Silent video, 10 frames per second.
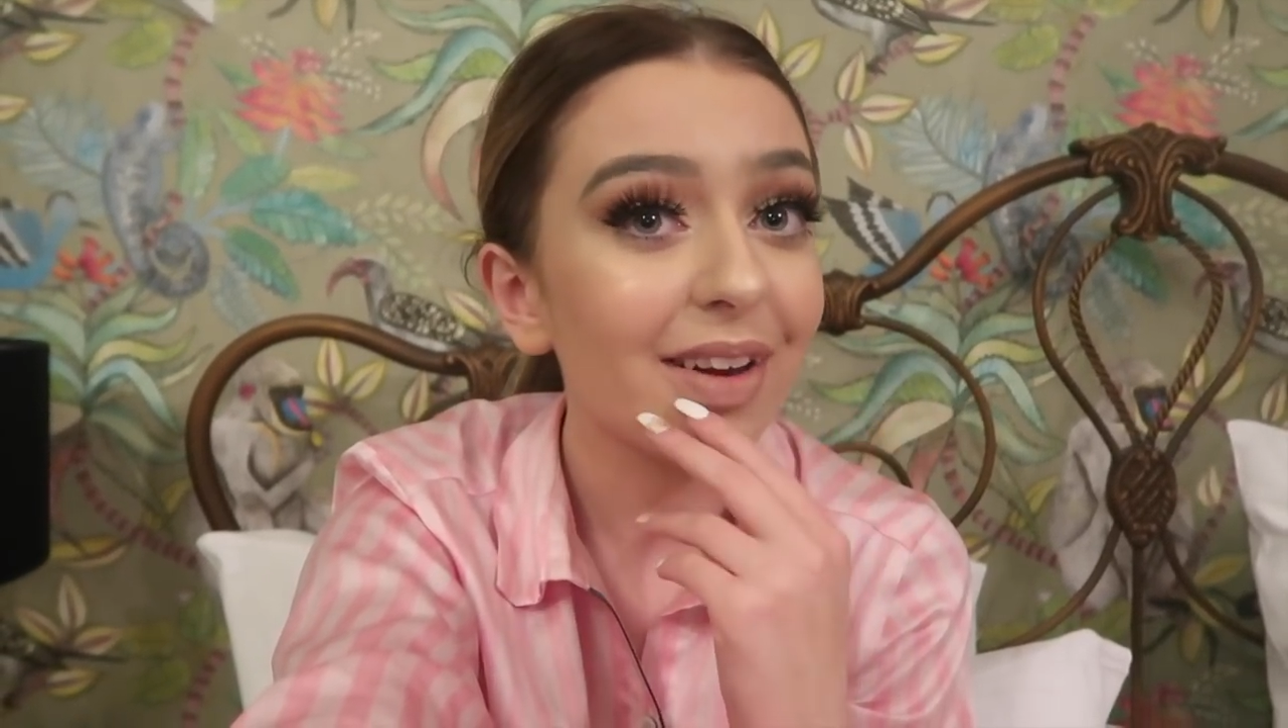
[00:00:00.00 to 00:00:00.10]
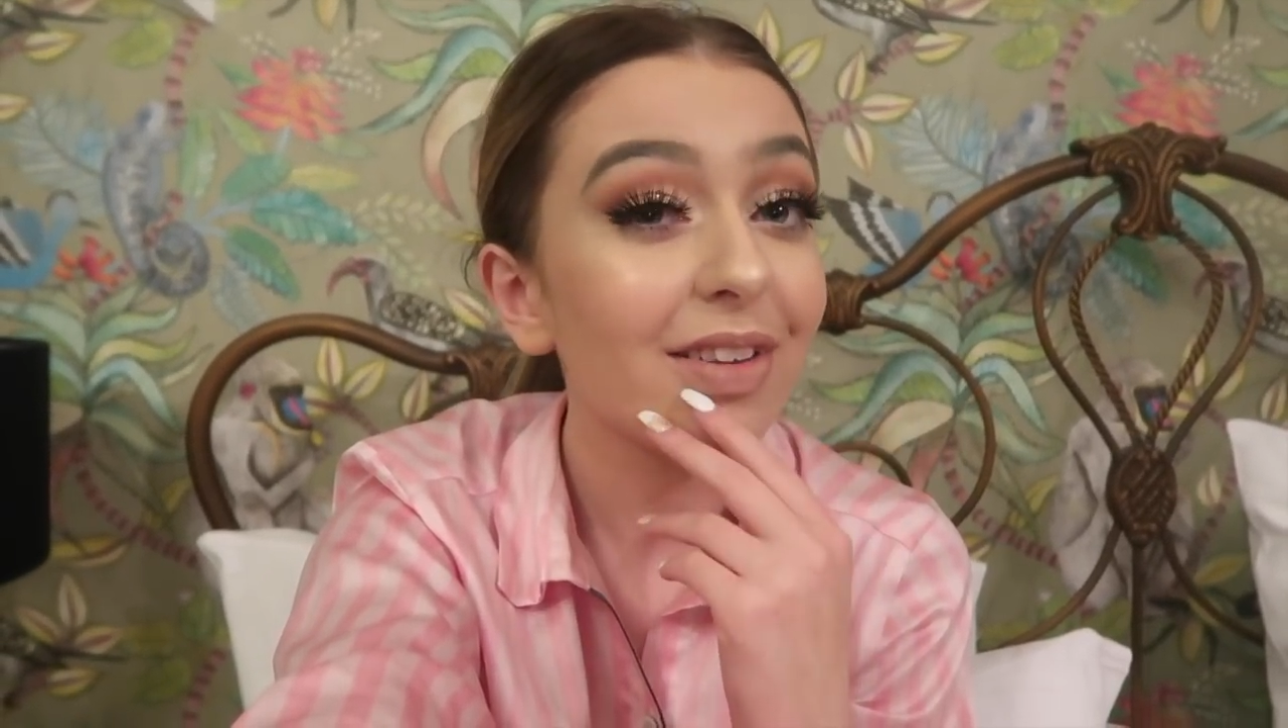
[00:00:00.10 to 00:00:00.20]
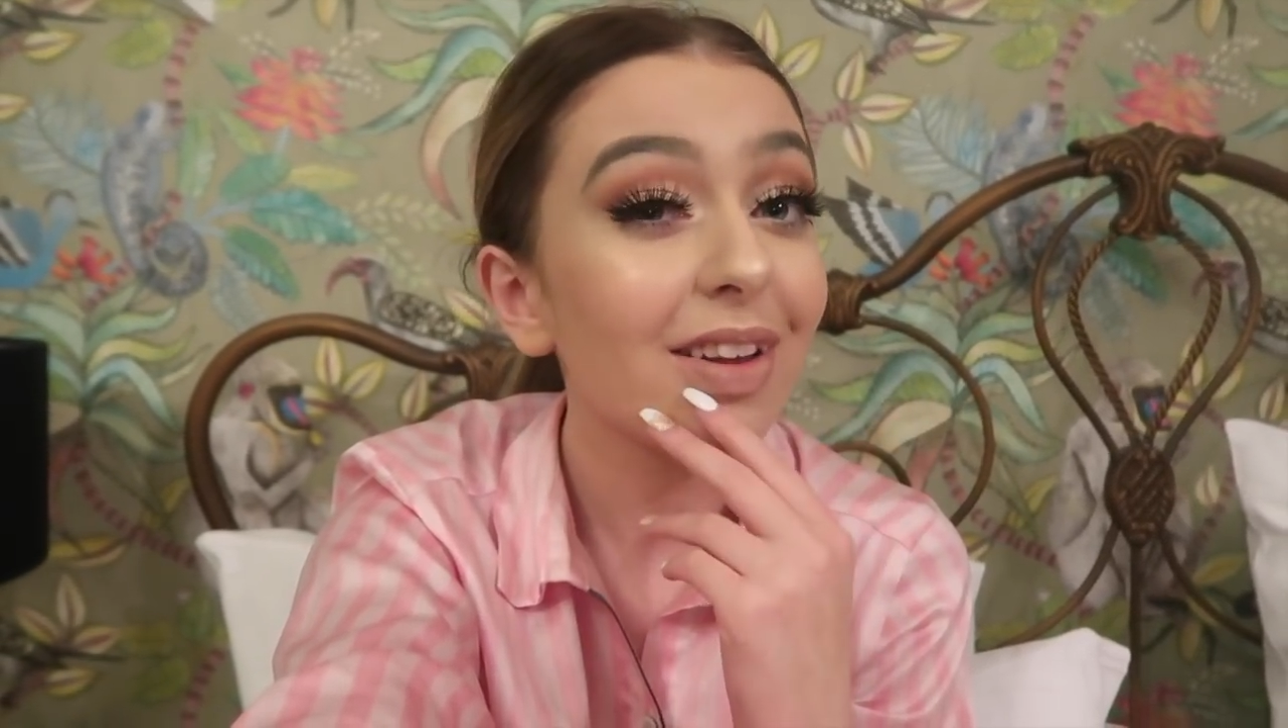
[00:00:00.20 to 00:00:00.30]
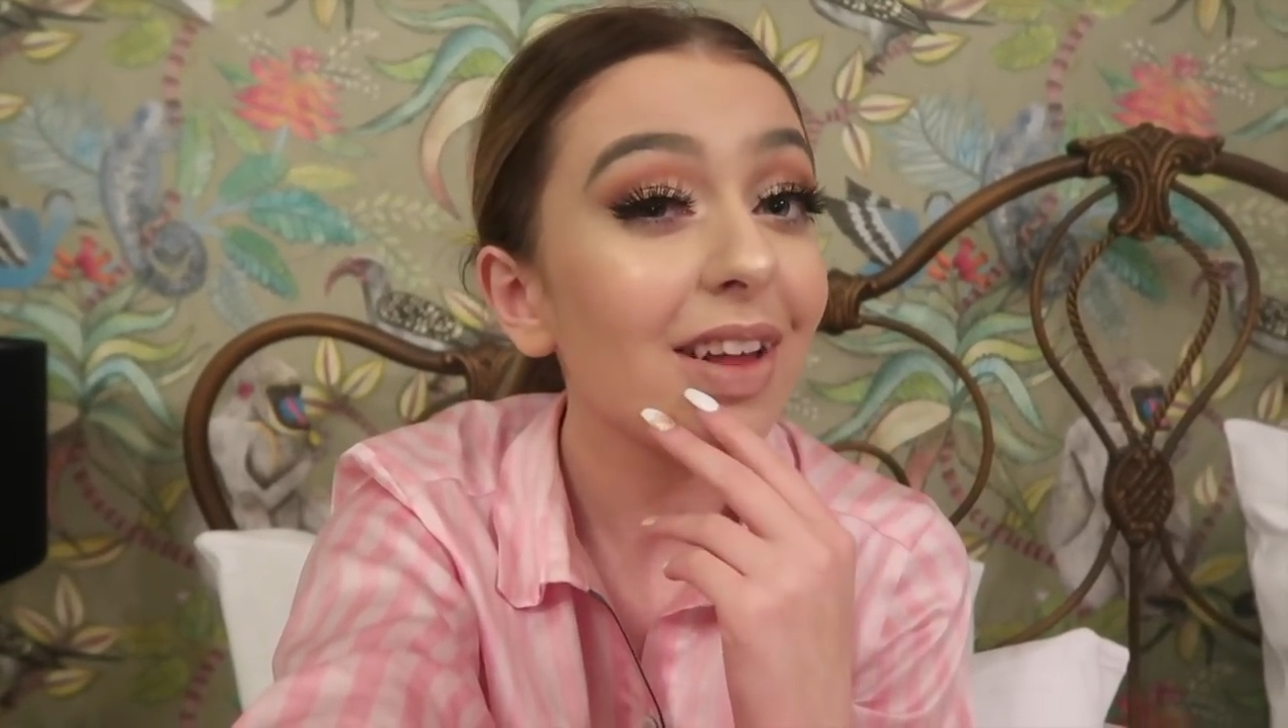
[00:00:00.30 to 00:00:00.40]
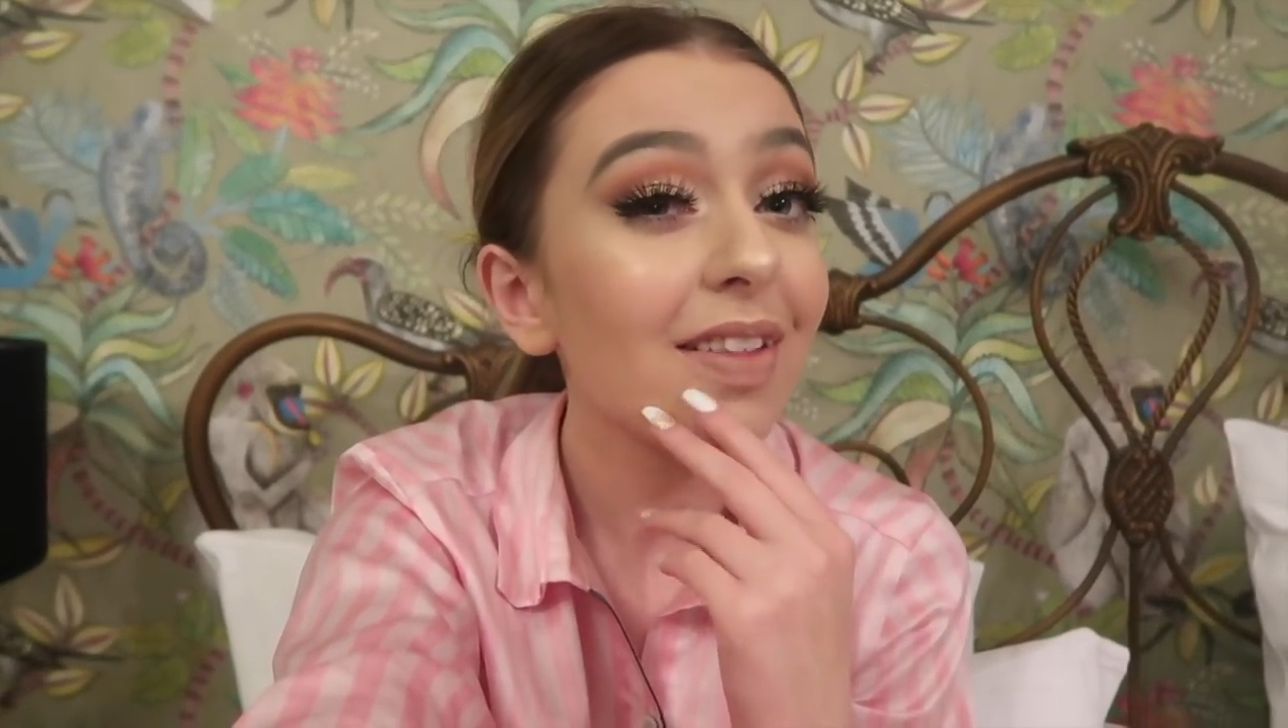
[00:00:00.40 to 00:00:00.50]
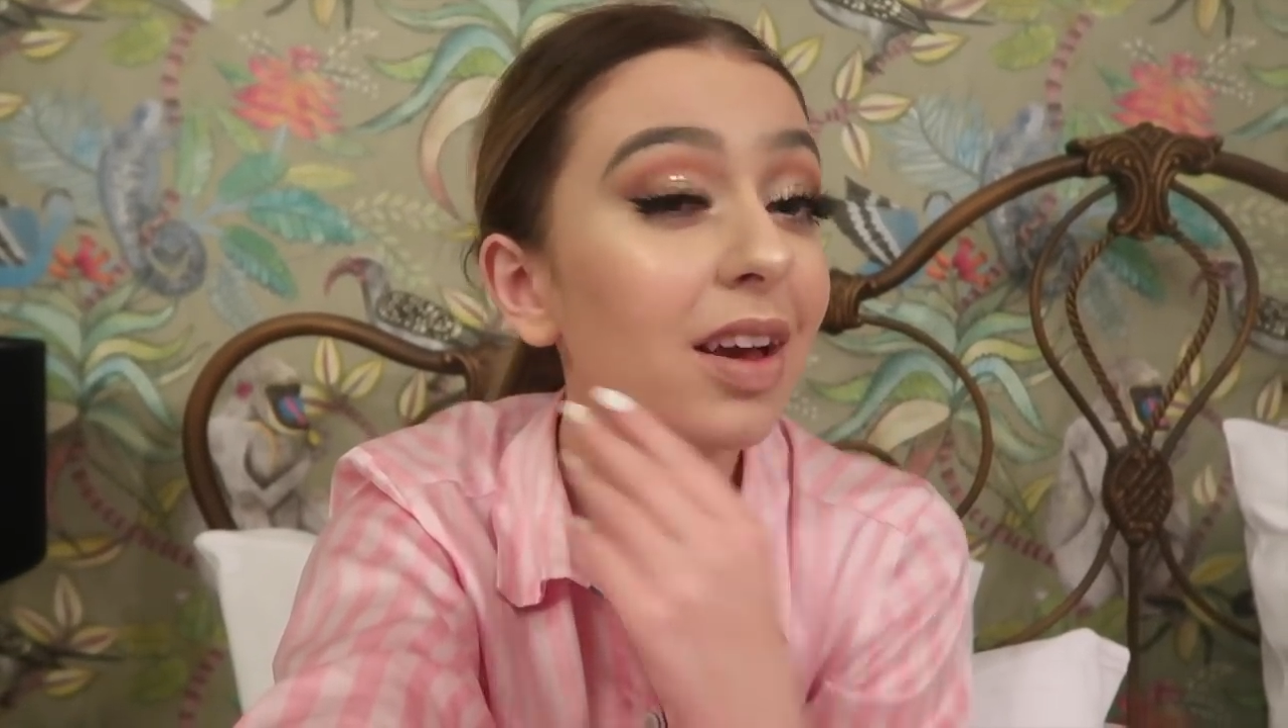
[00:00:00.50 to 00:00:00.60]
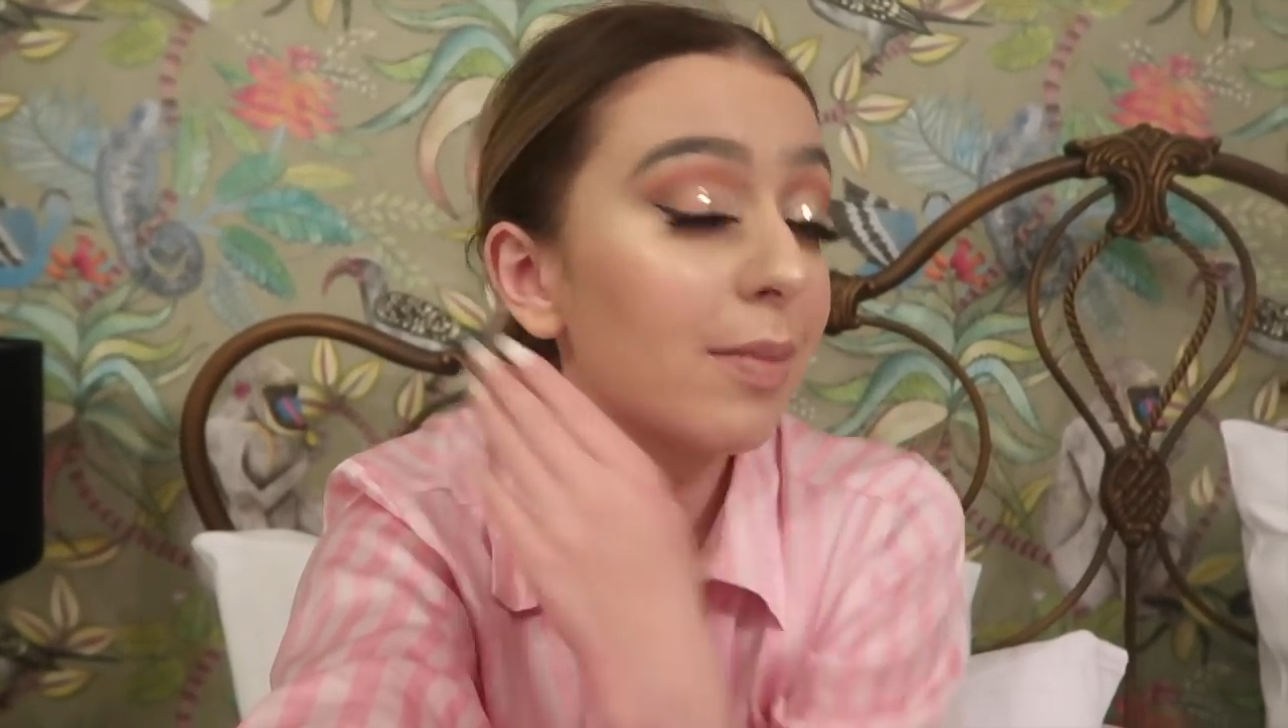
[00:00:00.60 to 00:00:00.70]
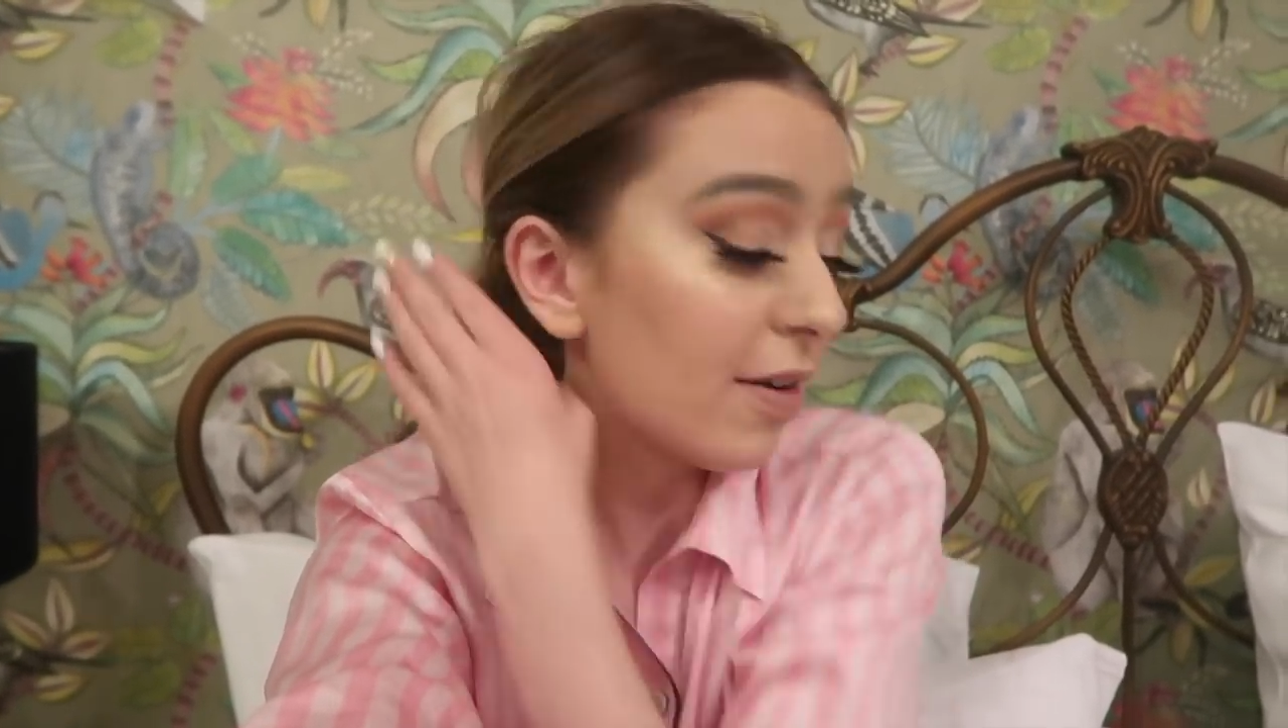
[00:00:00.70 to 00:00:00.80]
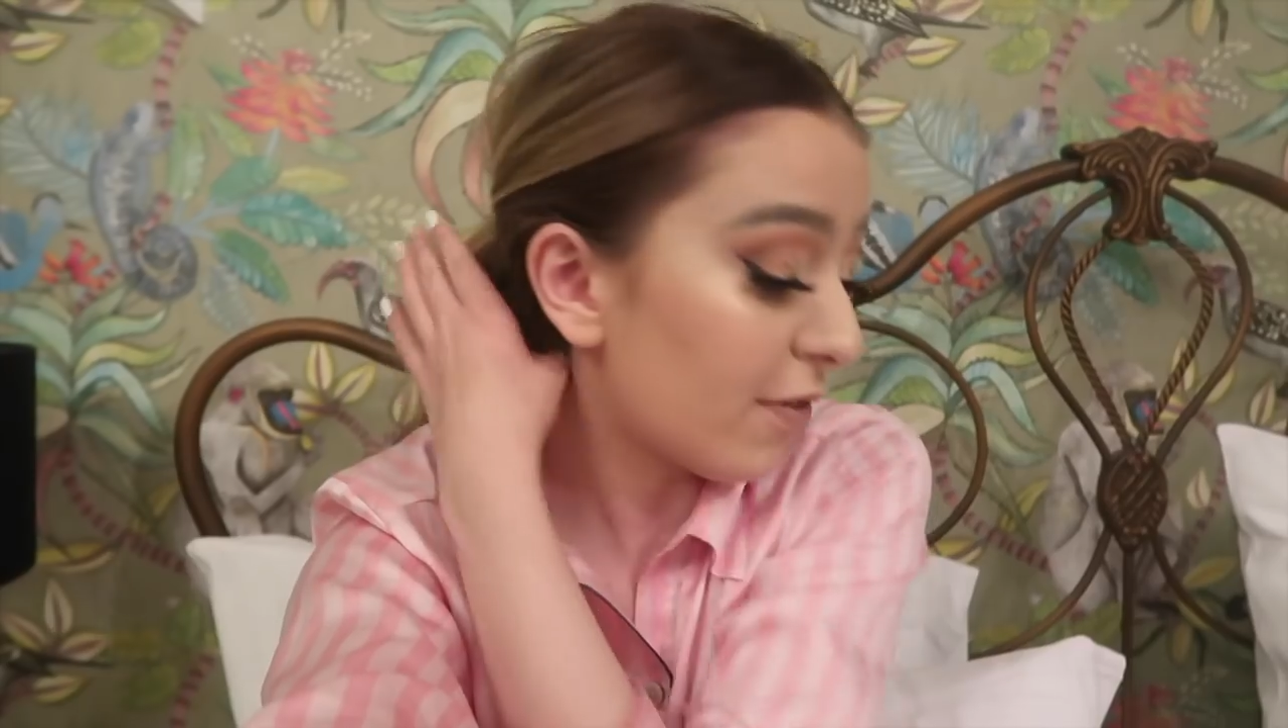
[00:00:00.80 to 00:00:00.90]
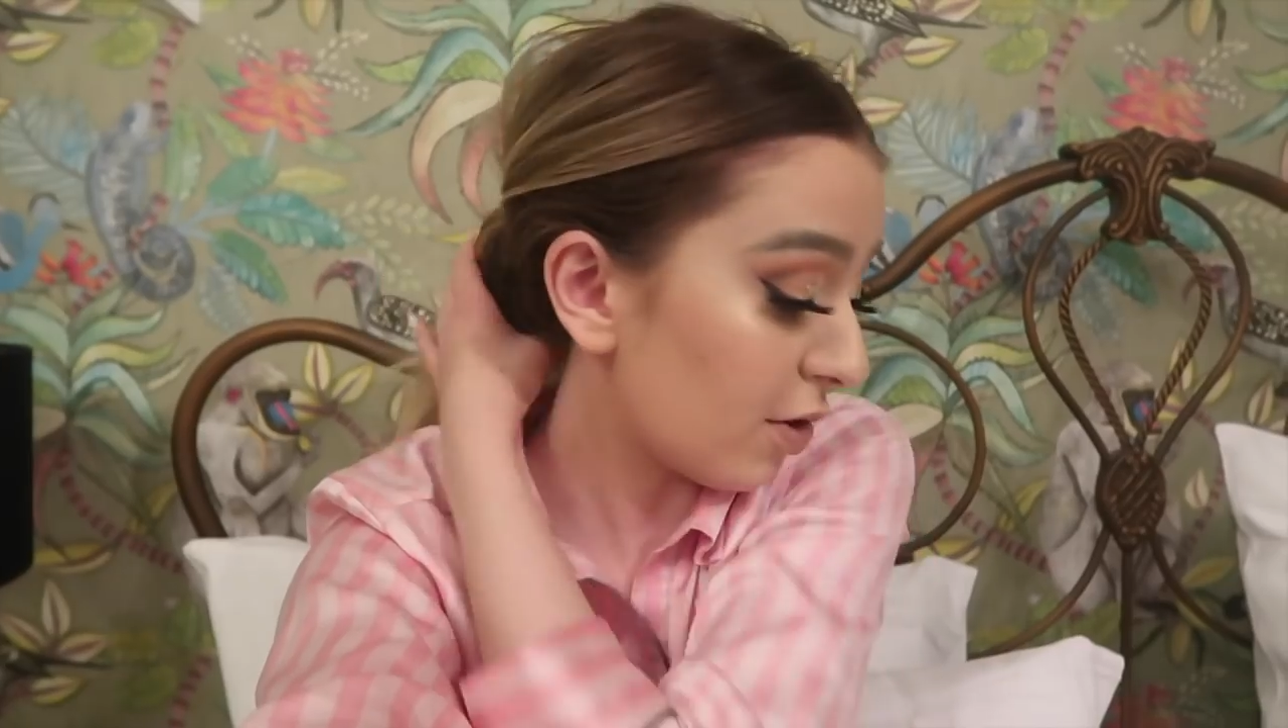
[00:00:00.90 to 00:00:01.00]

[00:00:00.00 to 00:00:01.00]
I think I'm out of